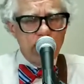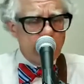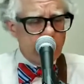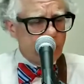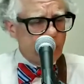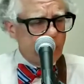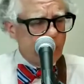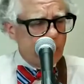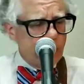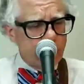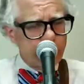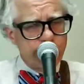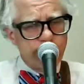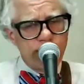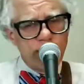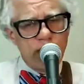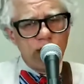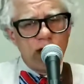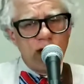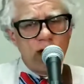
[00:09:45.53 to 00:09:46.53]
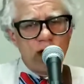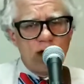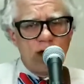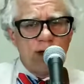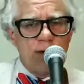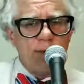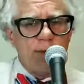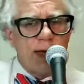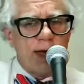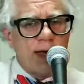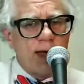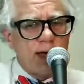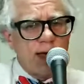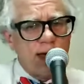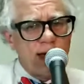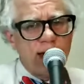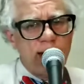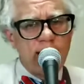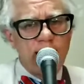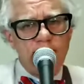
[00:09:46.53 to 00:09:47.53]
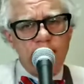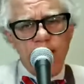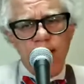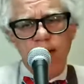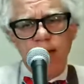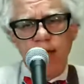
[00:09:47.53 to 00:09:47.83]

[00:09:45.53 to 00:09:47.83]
to look for America.